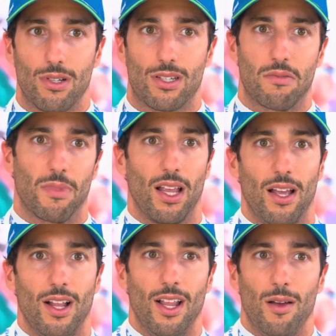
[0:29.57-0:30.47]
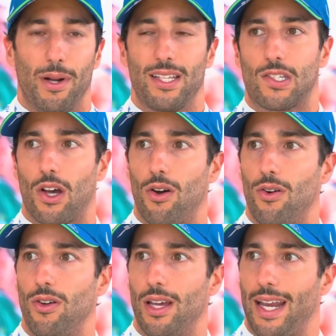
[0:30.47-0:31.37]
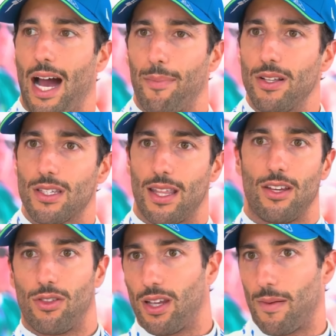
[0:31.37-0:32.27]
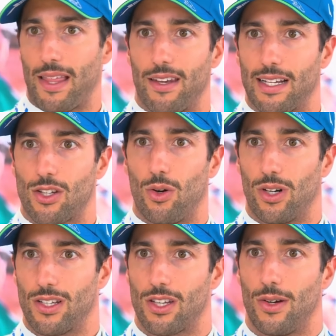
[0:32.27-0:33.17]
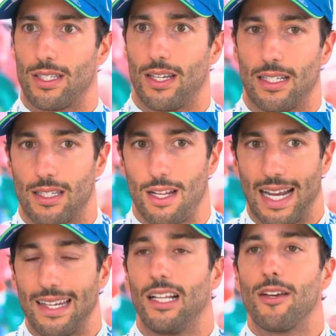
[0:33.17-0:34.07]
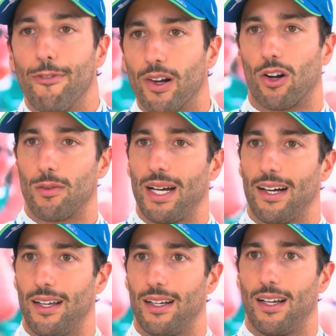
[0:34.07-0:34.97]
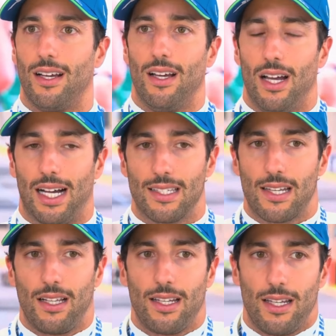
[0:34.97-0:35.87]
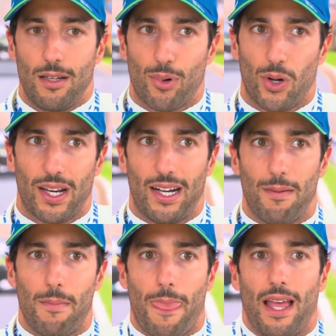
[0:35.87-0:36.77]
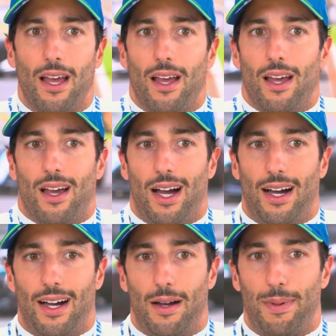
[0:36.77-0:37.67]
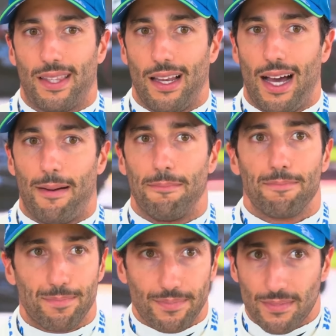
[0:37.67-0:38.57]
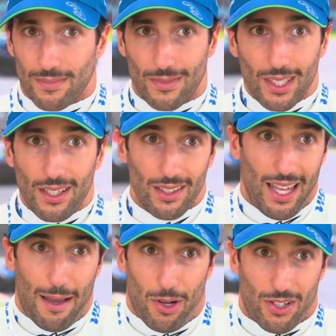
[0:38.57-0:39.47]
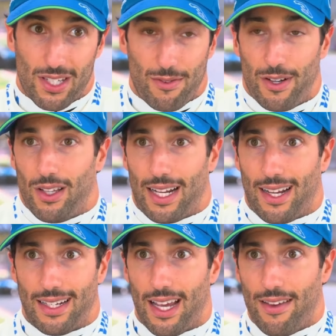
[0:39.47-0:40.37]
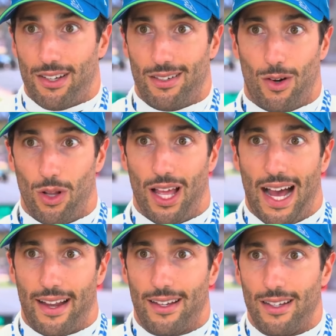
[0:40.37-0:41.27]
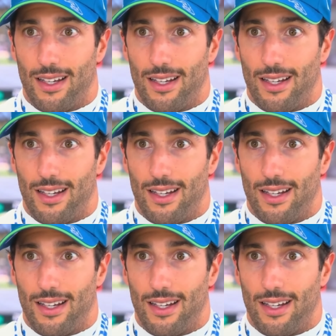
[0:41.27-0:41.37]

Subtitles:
was, but it's so, it happens, and then you think about the next corner, so it's I'd nearly forgot about it until he'd brought it up, but the lap honestly felt like I gave it all it had,